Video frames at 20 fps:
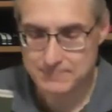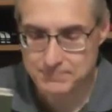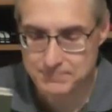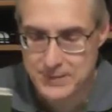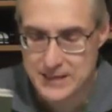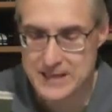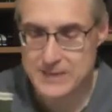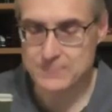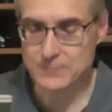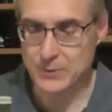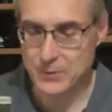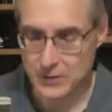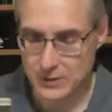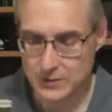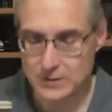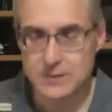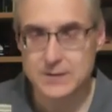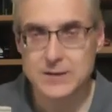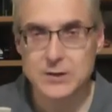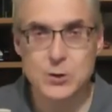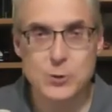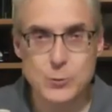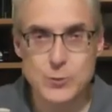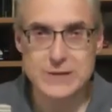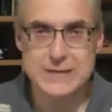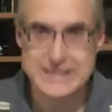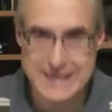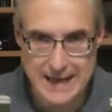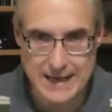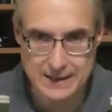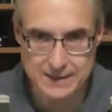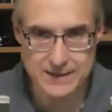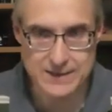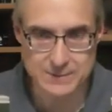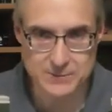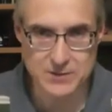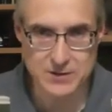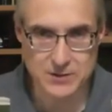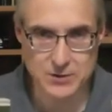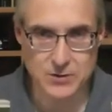people who would nail
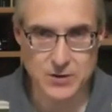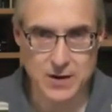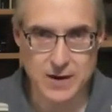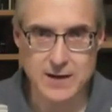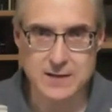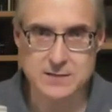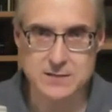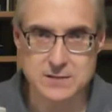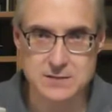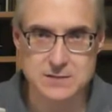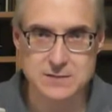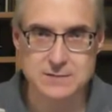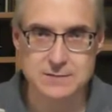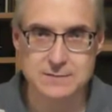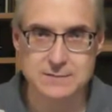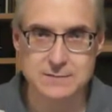him to the cross.